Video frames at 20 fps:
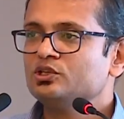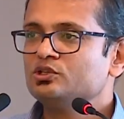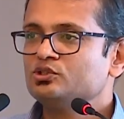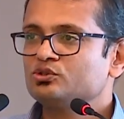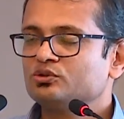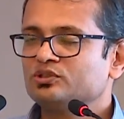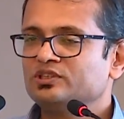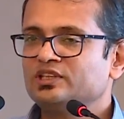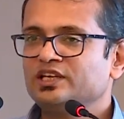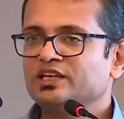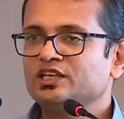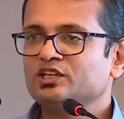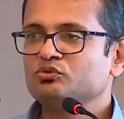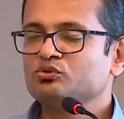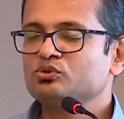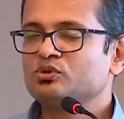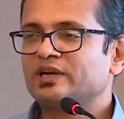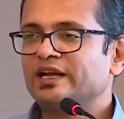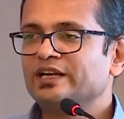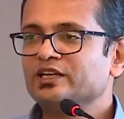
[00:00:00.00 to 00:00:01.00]
So they give
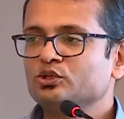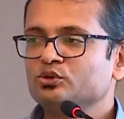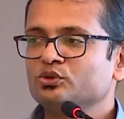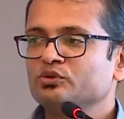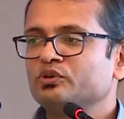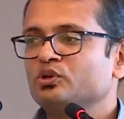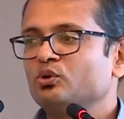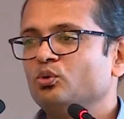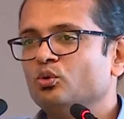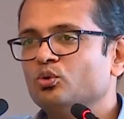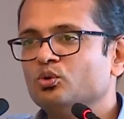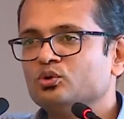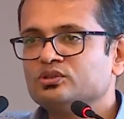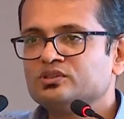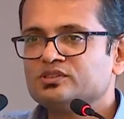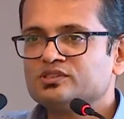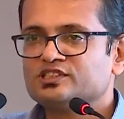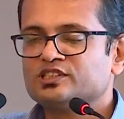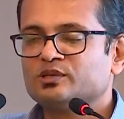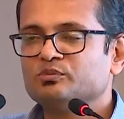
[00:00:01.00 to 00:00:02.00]
you right to even
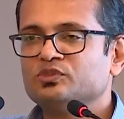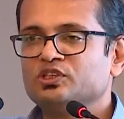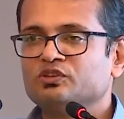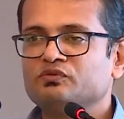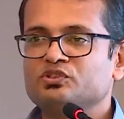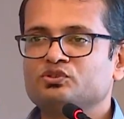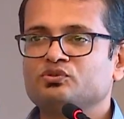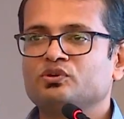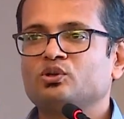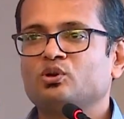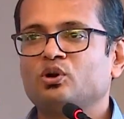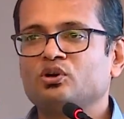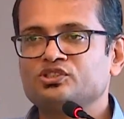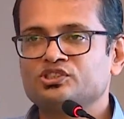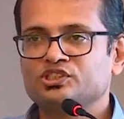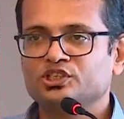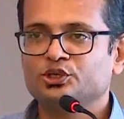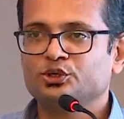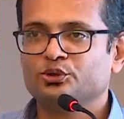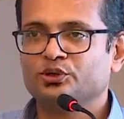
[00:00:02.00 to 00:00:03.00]
own something which you are not
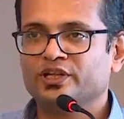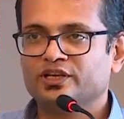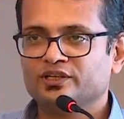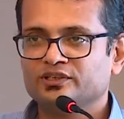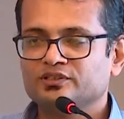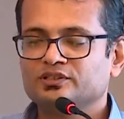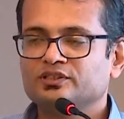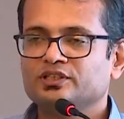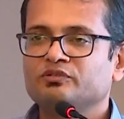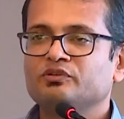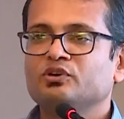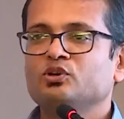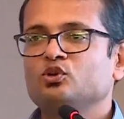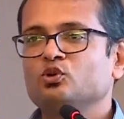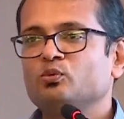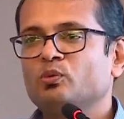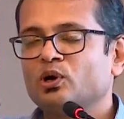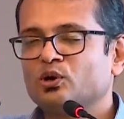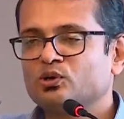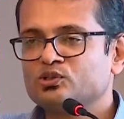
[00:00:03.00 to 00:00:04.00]
seen today. Even
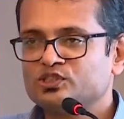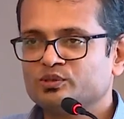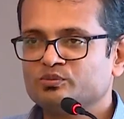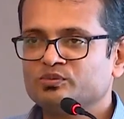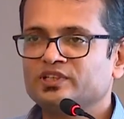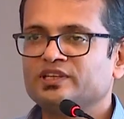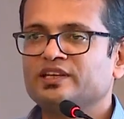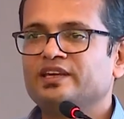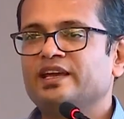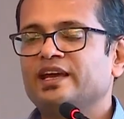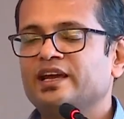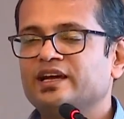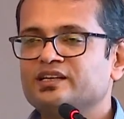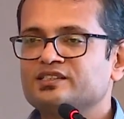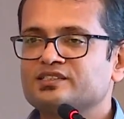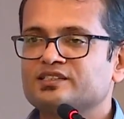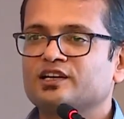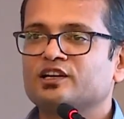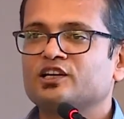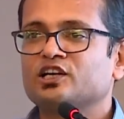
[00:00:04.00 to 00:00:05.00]
tomorrow something AI, etc.